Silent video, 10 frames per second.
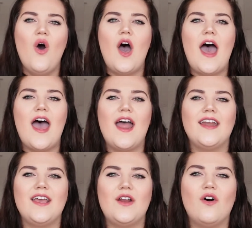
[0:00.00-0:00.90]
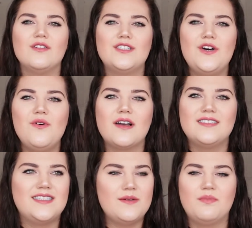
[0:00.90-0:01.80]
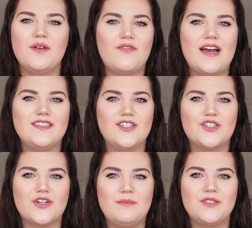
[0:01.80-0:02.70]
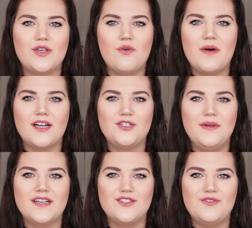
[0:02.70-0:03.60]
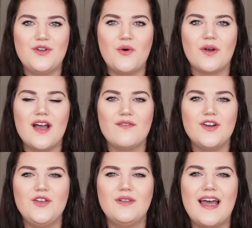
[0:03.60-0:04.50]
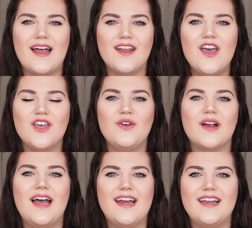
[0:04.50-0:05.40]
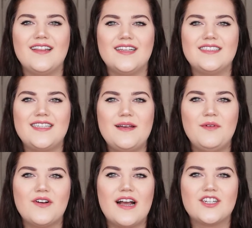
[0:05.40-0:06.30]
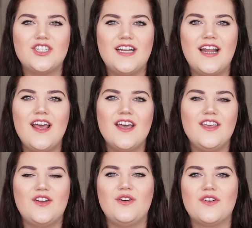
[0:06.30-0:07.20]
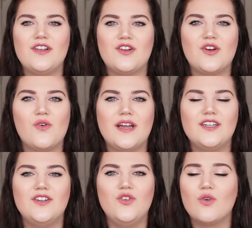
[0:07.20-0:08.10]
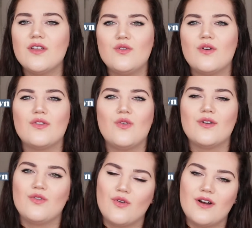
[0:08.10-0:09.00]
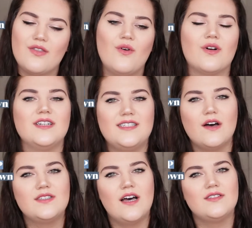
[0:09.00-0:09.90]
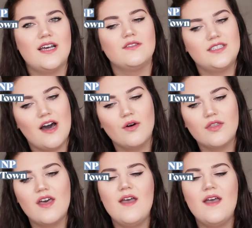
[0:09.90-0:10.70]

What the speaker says: And it also simplifies your trip so much because wherever you land, you're heading in the same direction. You're either going north, north, north, north, or south, south, south, south.